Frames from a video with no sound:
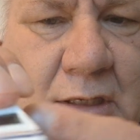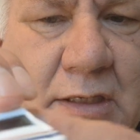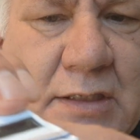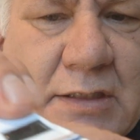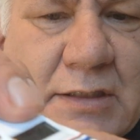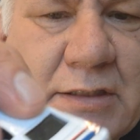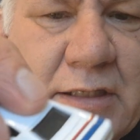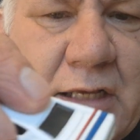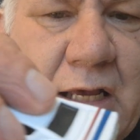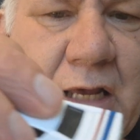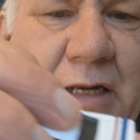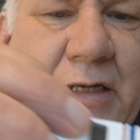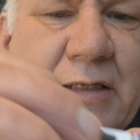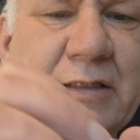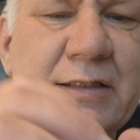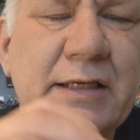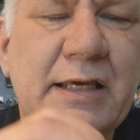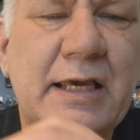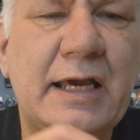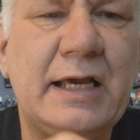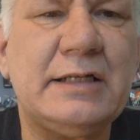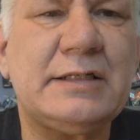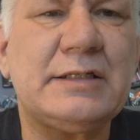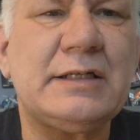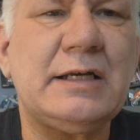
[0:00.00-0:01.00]
Starting to
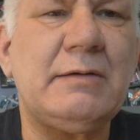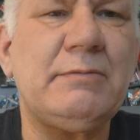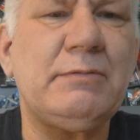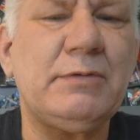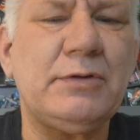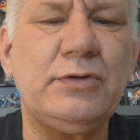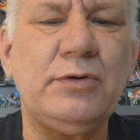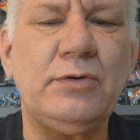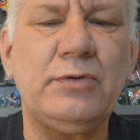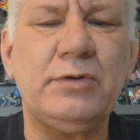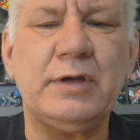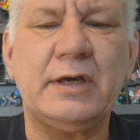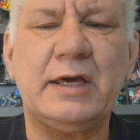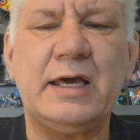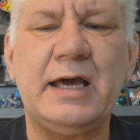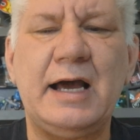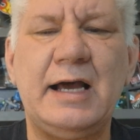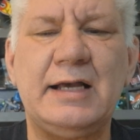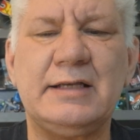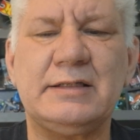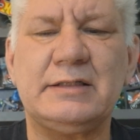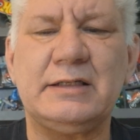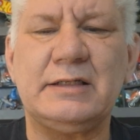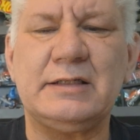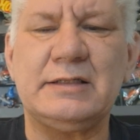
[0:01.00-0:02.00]
catch up with all the
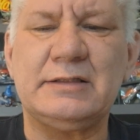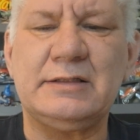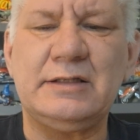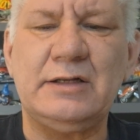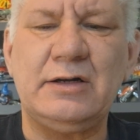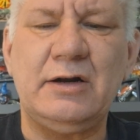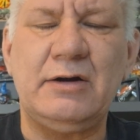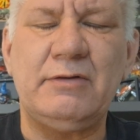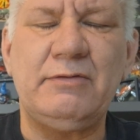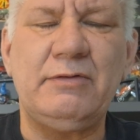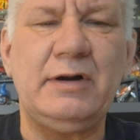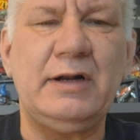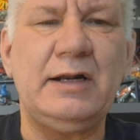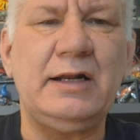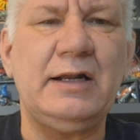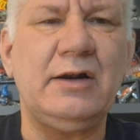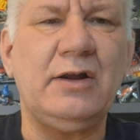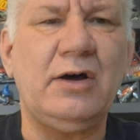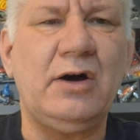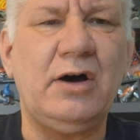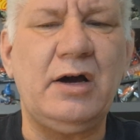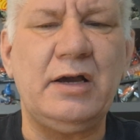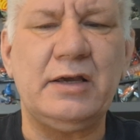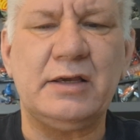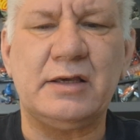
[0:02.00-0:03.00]
castings that I really
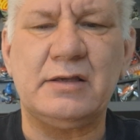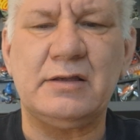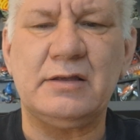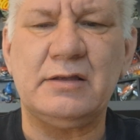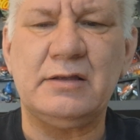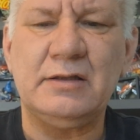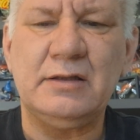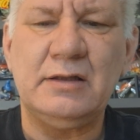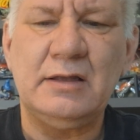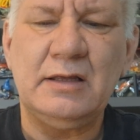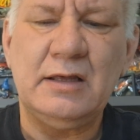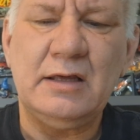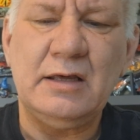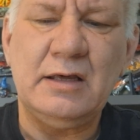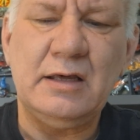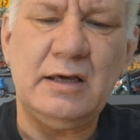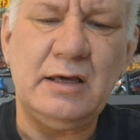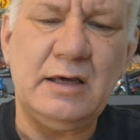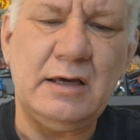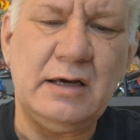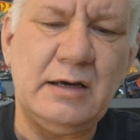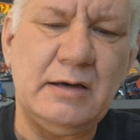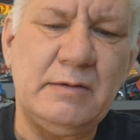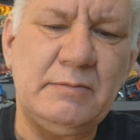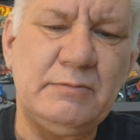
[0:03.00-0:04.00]
like.
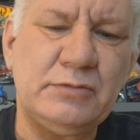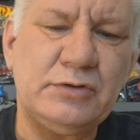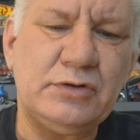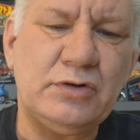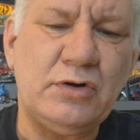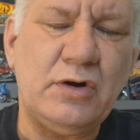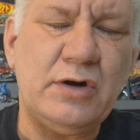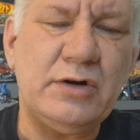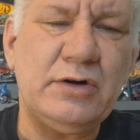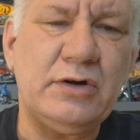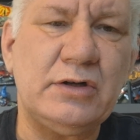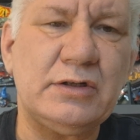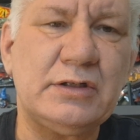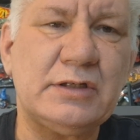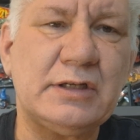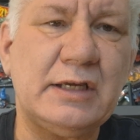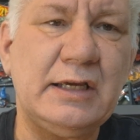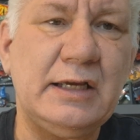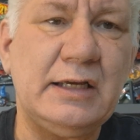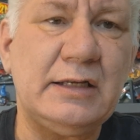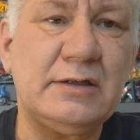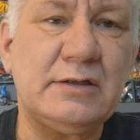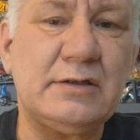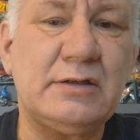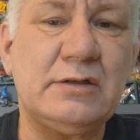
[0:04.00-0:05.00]
Try not to
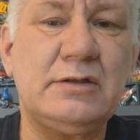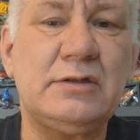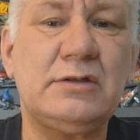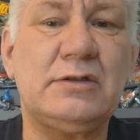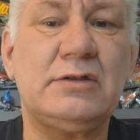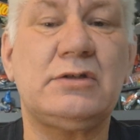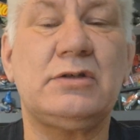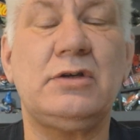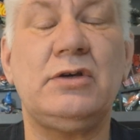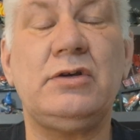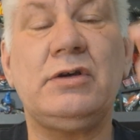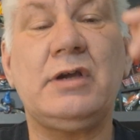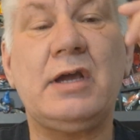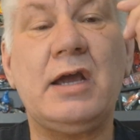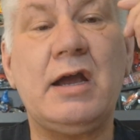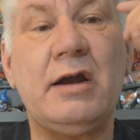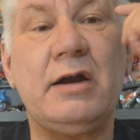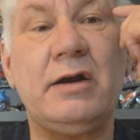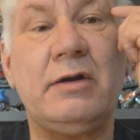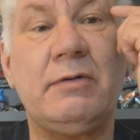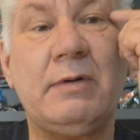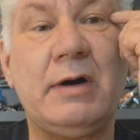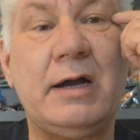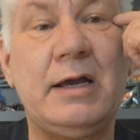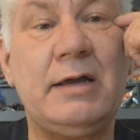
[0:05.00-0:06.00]
get too
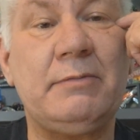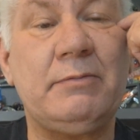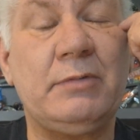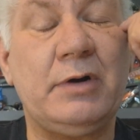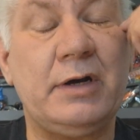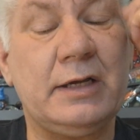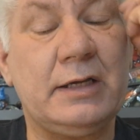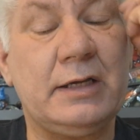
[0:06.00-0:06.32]
carried away in my